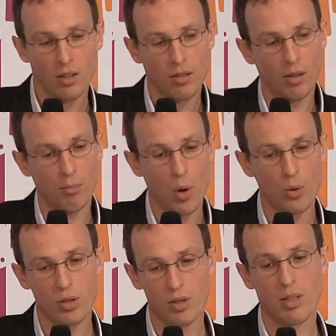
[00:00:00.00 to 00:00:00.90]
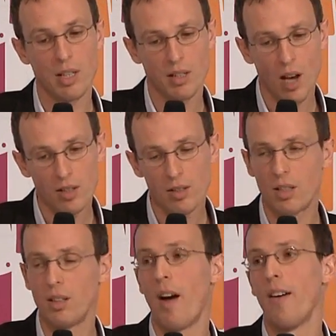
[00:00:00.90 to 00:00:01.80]
the most discussed
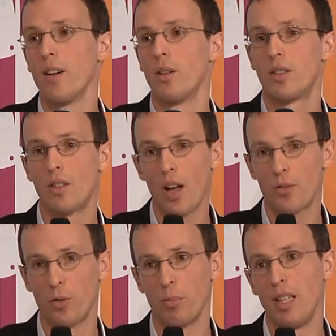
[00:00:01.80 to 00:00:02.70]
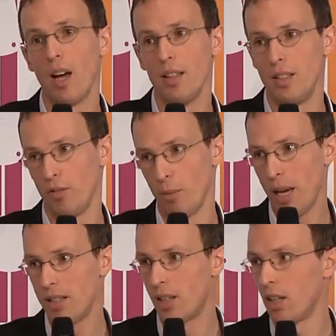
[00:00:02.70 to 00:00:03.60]
scenario starts from the idea of a
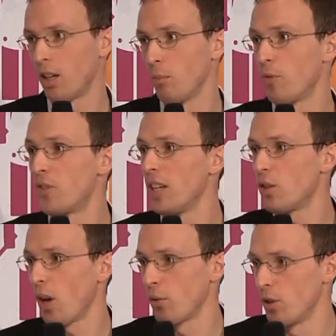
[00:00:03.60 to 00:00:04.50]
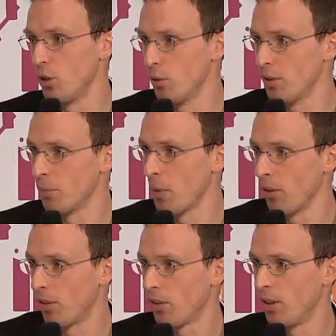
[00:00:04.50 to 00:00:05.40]
basic income of 600 euros a month.